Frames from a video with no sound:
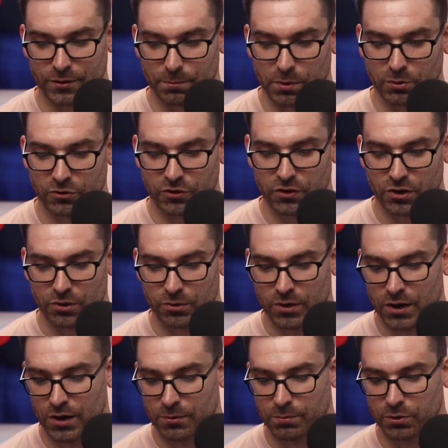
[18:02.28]
to Busio.
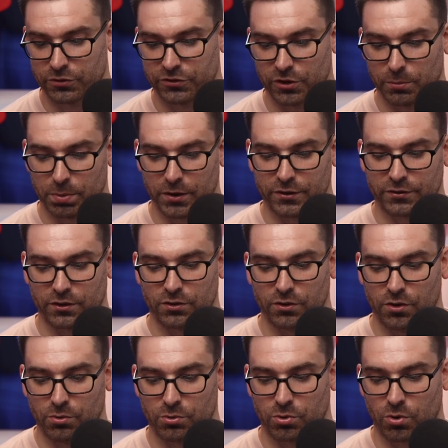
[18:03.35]
Busio plays a
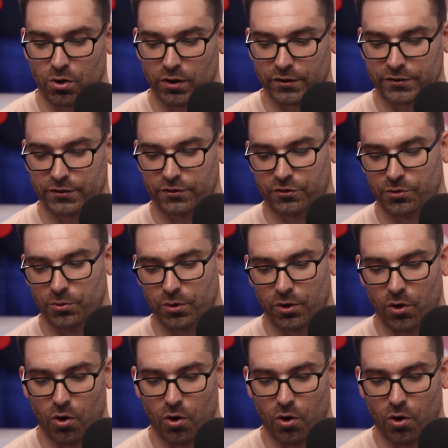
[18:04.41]
low cross to an